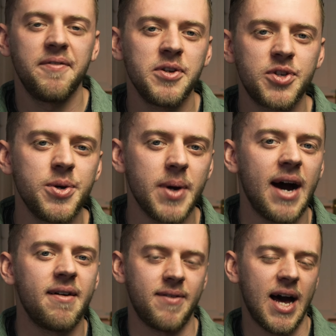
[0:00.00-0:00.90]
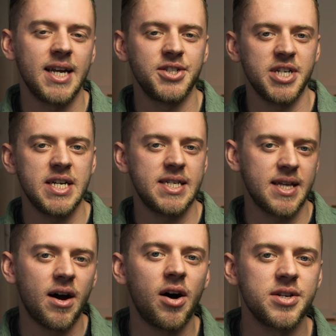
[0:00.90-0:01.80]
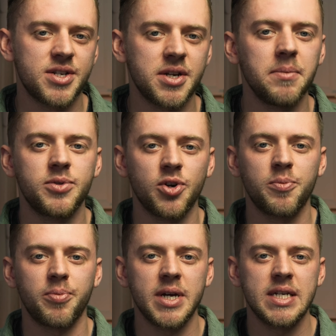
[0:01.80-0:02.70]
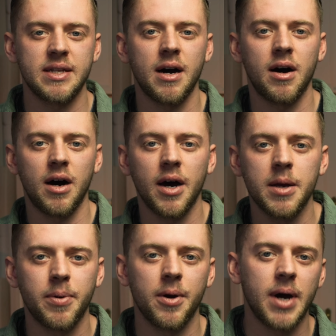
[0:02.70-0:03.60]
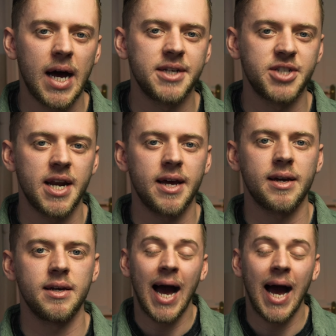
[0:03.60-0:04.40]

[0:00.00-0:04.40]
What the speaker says: If you do have allergies, there are some dog breeds that are hypoallergenic.